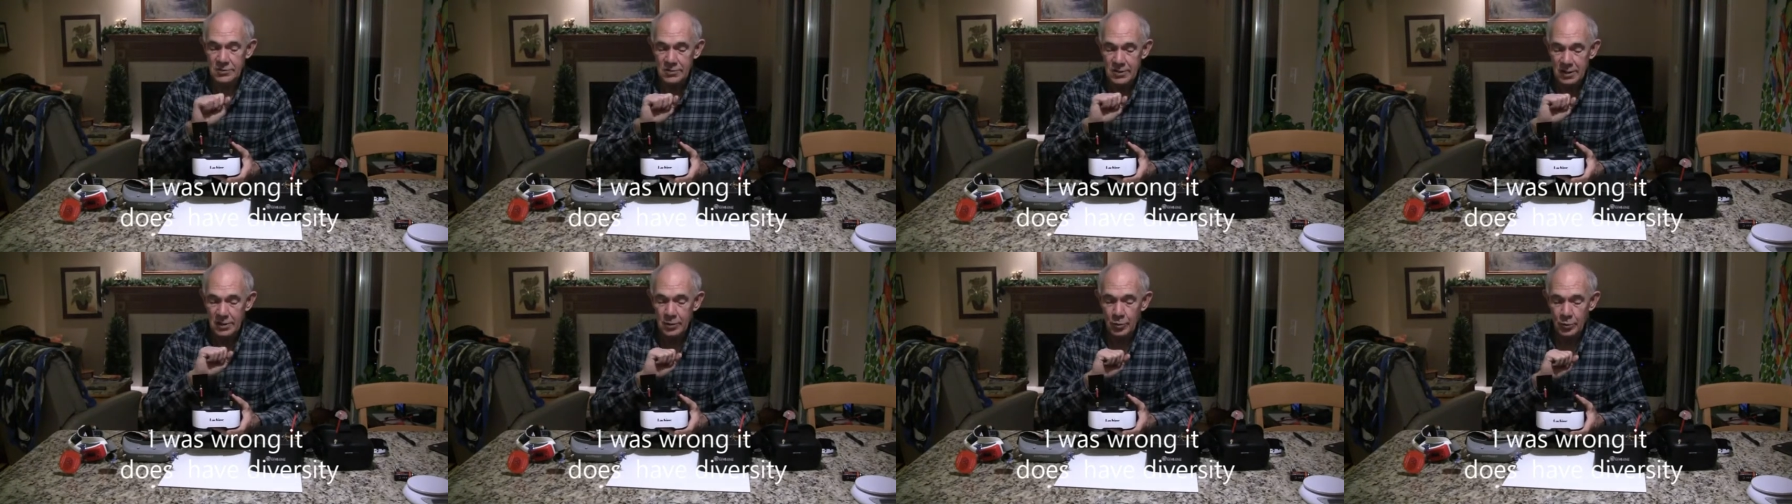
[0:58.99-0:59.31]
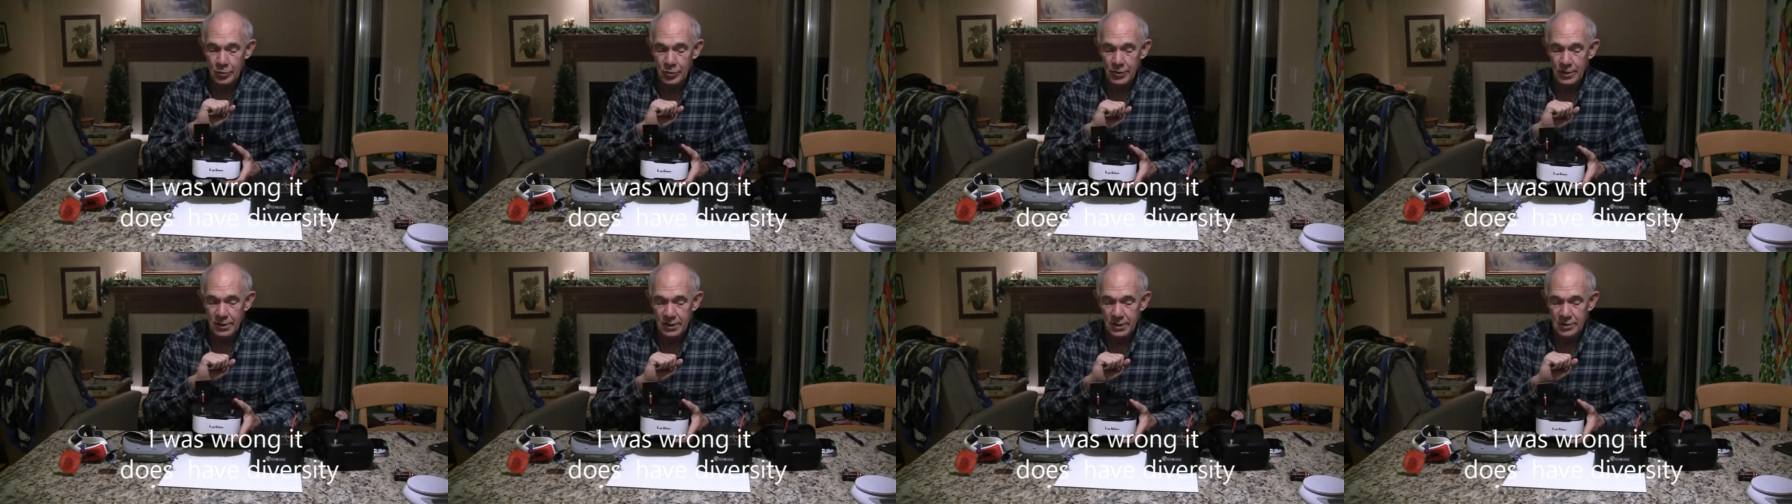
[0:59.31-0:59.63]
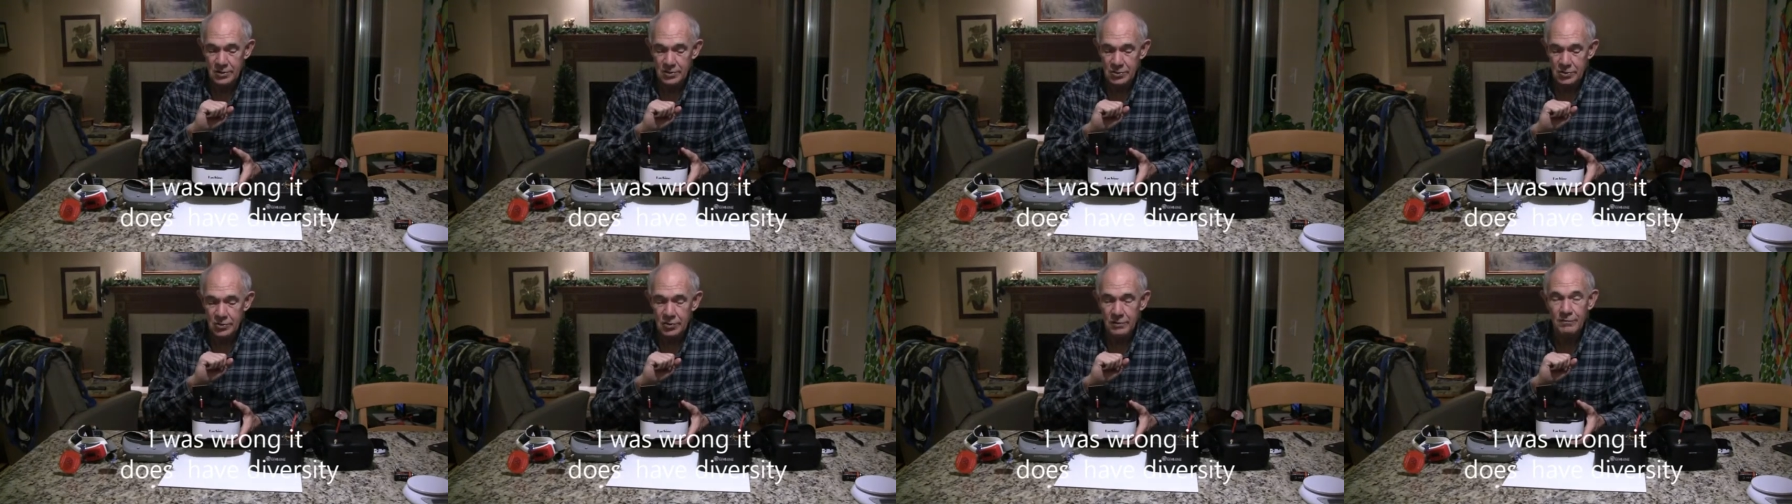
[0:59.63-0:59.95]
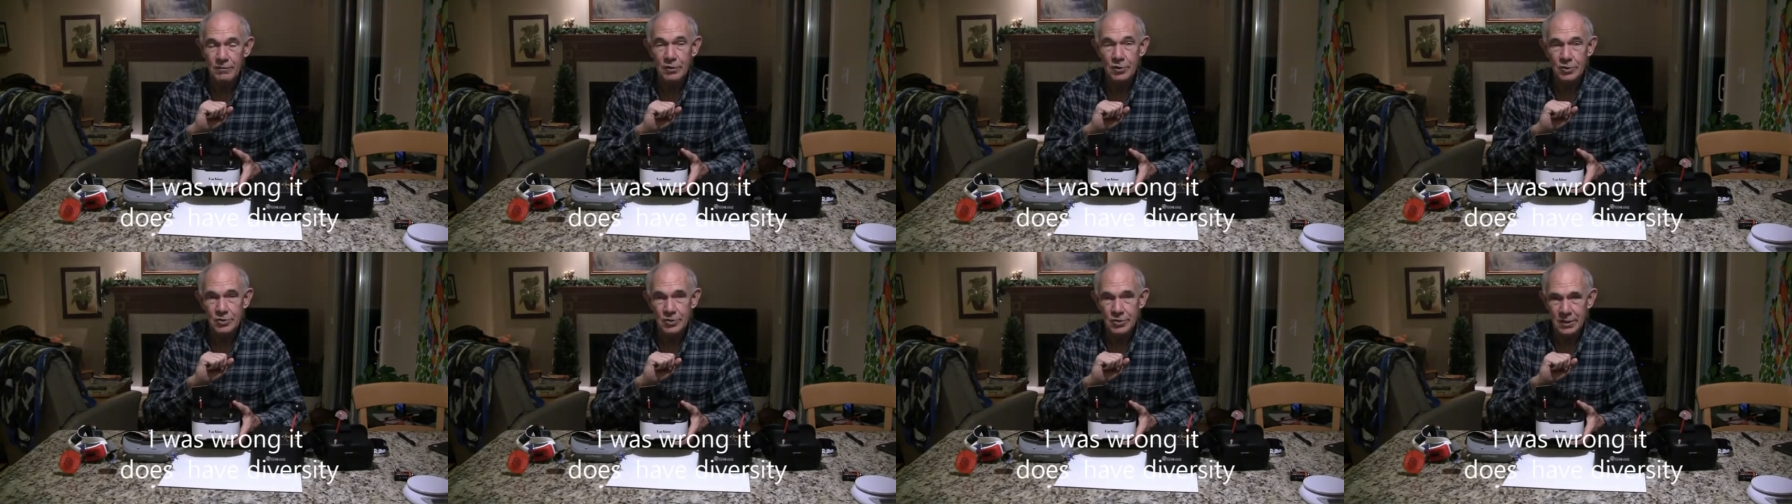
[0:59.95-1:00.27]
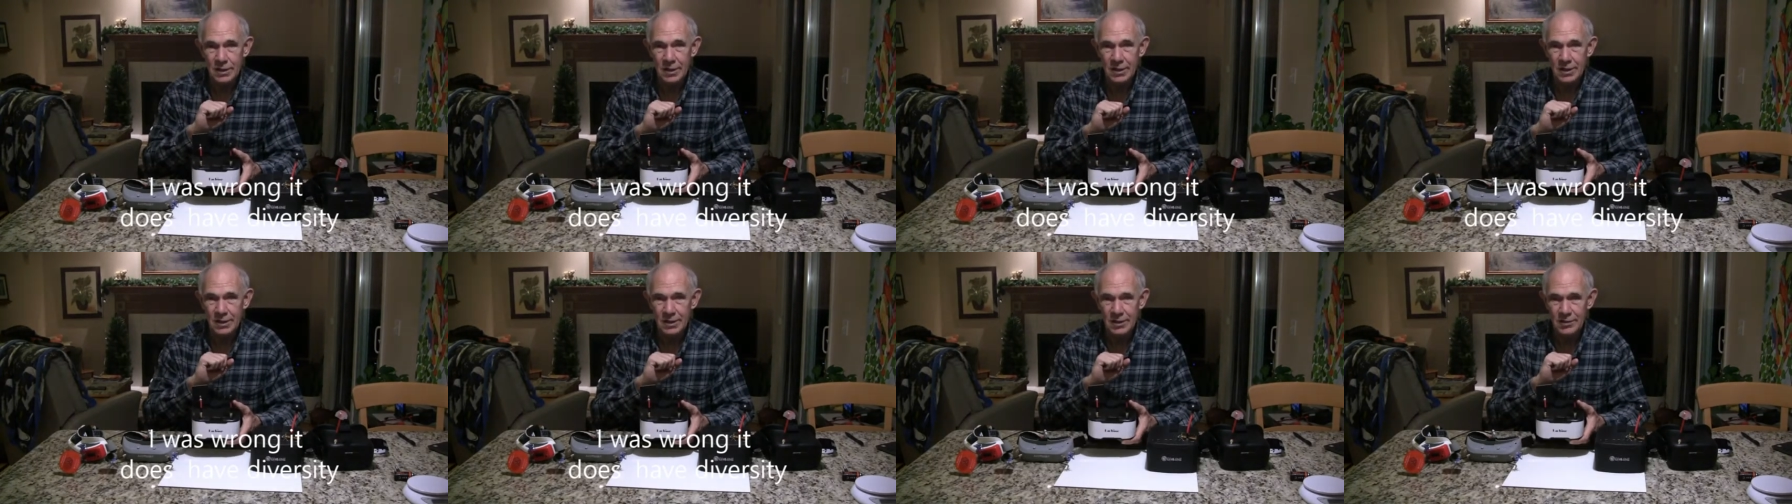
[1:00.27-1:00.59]
I don't think it's
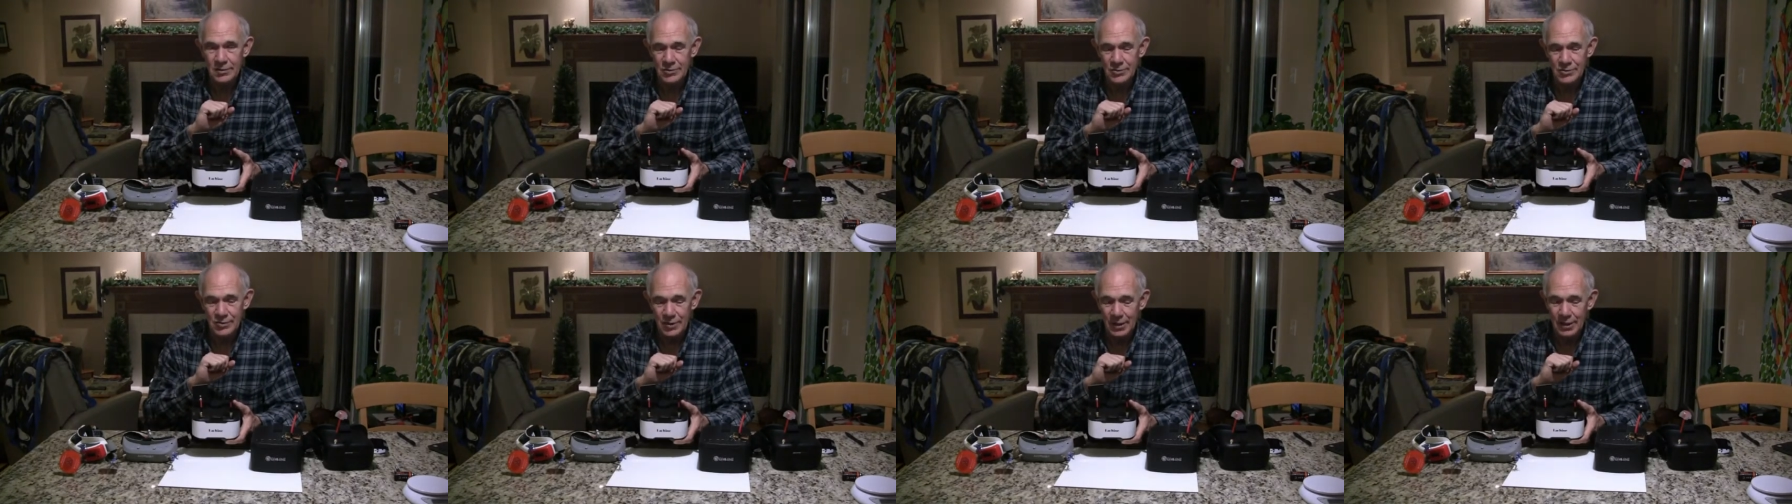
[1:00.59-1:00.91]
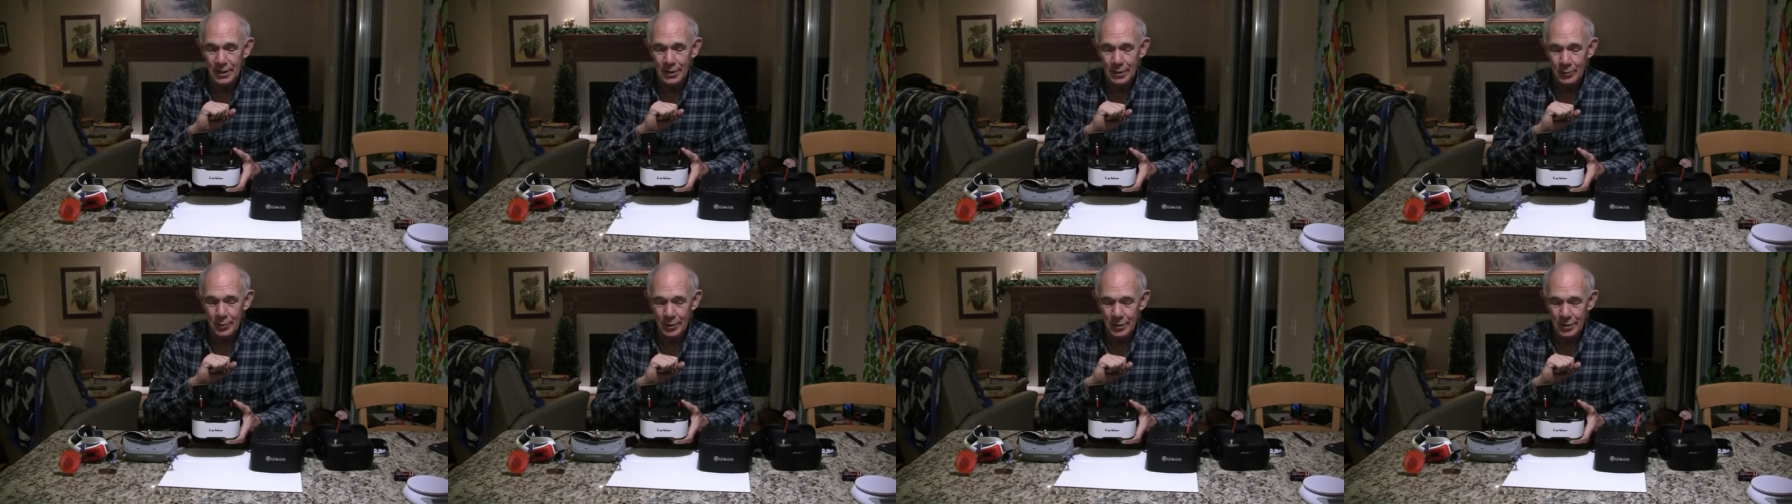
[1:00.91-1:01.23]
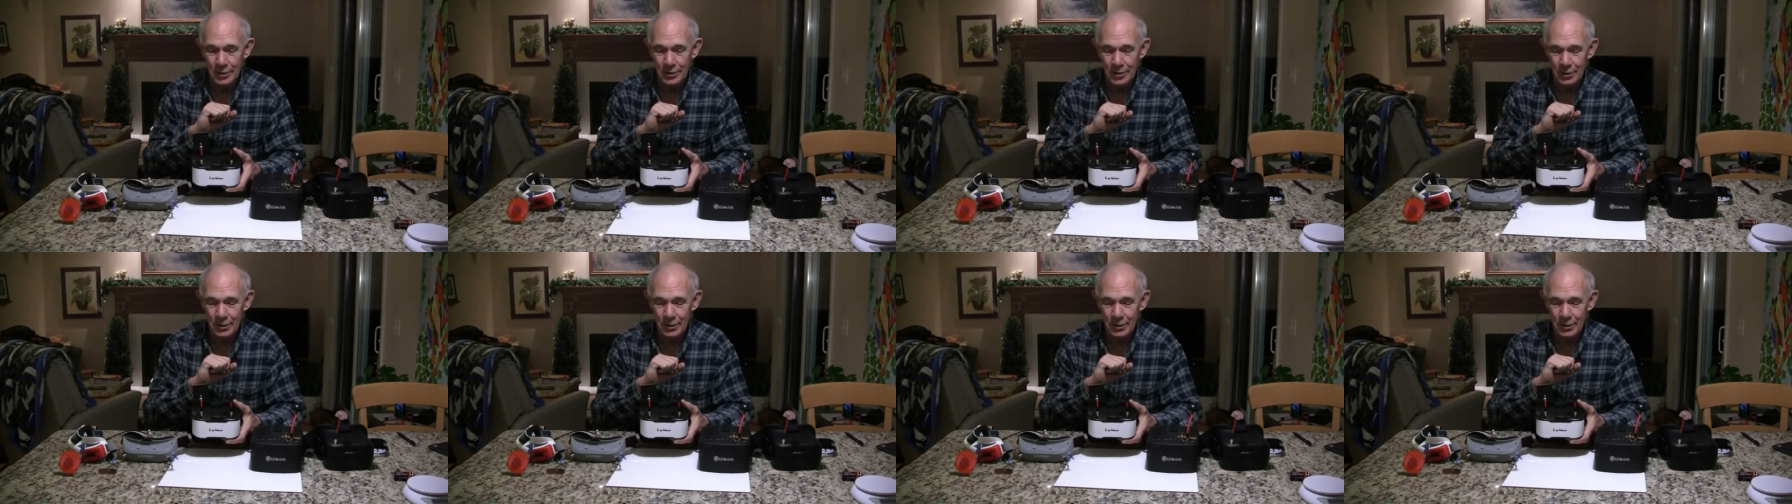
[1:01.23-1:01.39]
diversity. It doesn't say anywhere in